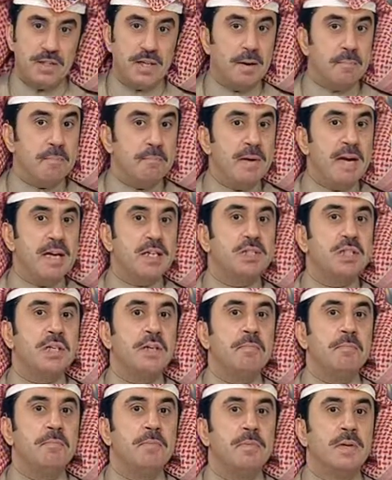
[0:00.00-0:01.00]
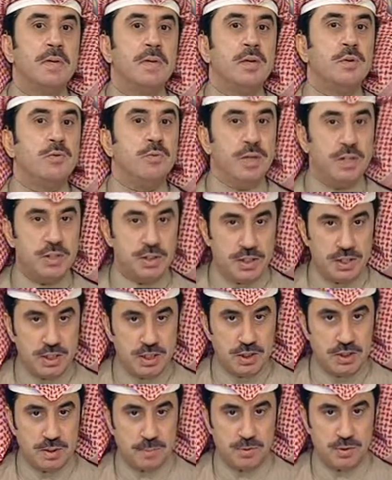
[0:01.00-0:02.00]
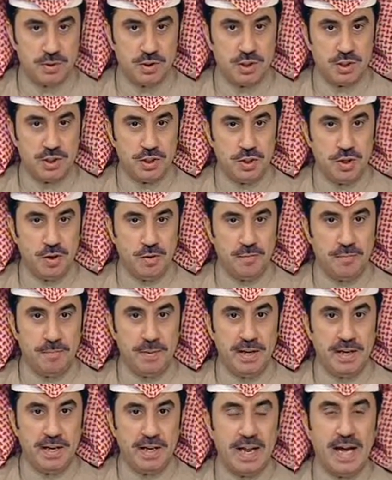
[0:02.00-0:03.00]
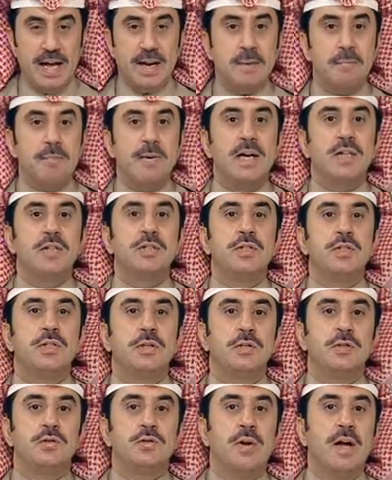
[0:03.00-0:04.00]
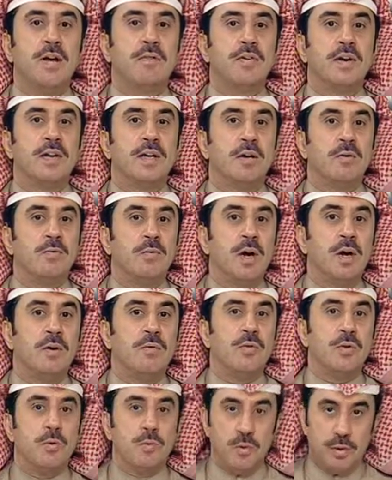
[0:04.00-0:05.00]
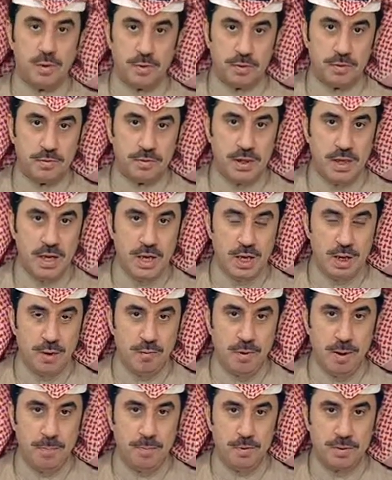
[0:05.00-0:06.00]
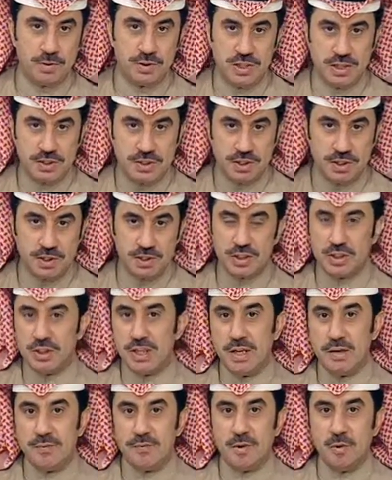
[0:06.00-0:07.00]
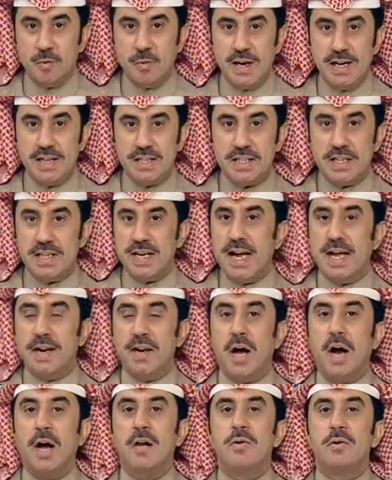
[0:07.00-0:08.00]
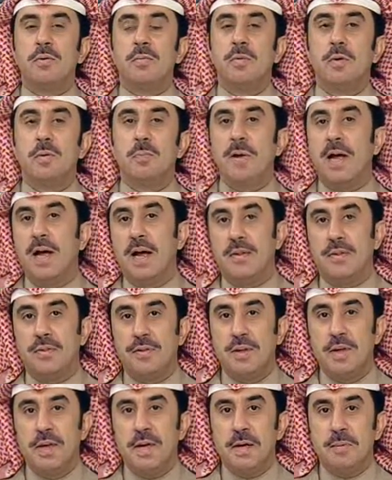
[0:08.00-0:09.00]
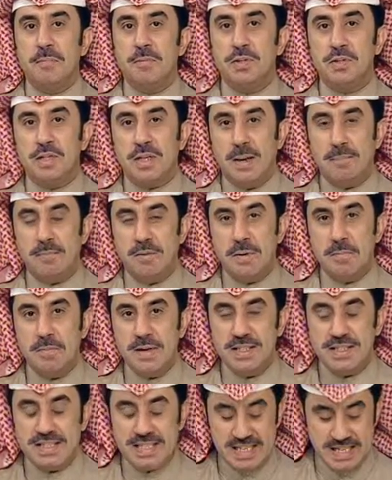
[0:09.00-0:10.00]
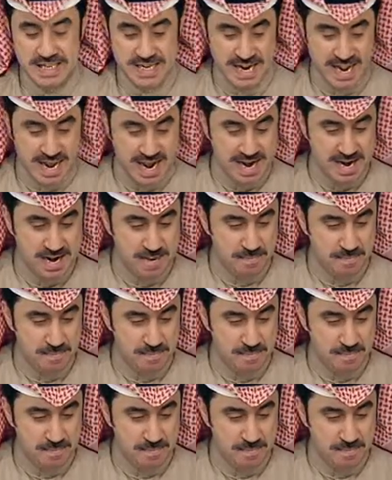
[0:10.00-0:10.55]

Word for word: that makes him reseize the position of being an ambassador traveling around the world, representing the state of Kuwait in an honorable path. Mr. Abdel Al